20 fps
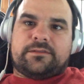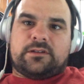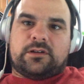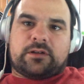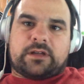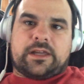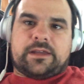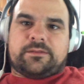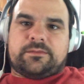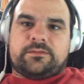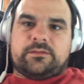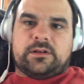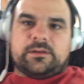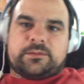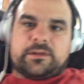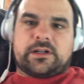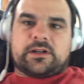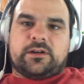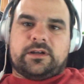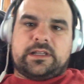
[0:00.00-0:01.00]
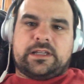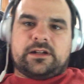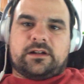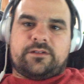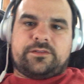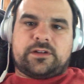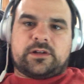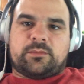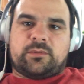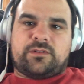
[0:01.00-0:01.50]
Okay, well, I'm going to go ahead and get off
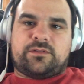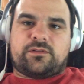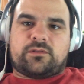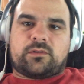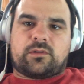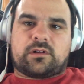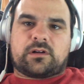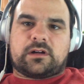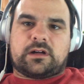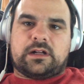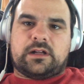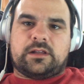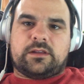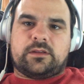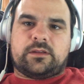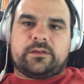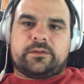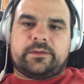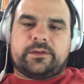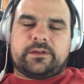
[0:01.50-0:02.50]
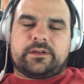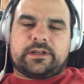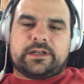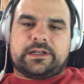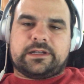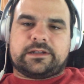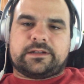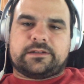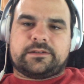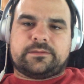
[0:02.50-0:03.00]
here before
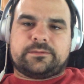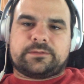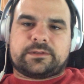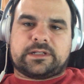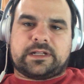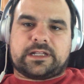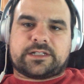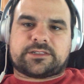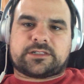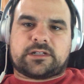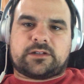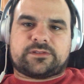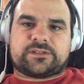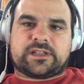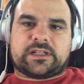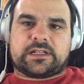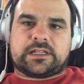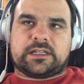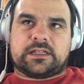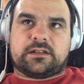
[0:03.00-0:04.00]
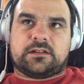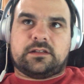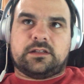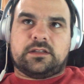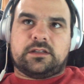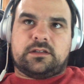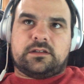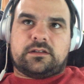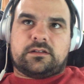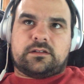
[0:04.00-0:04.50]
the connection goes out again,
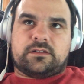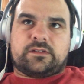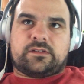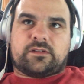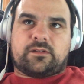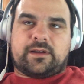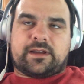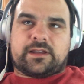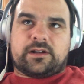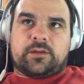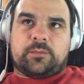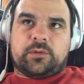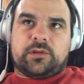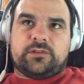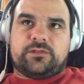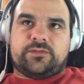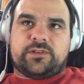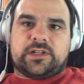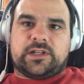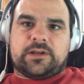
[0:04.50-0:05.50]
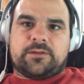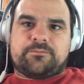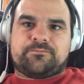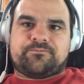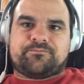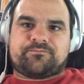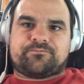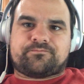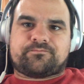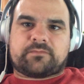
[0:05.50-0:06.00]
and so I can upload the video.
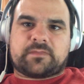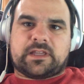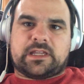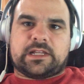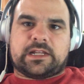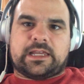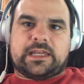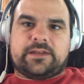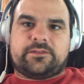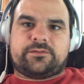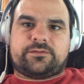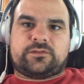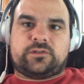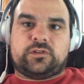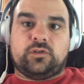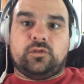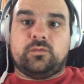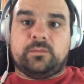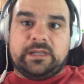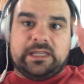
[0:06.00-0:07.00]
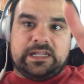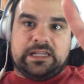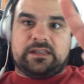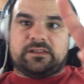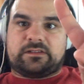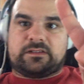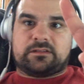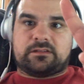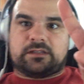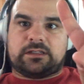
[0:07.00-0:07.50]
And I have 2
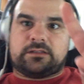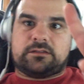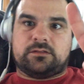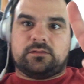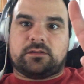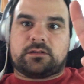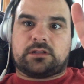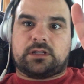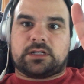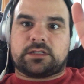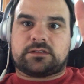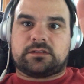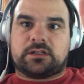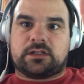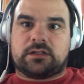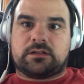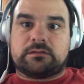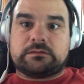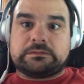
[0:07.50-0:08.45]
meetings at 2 o'clock today.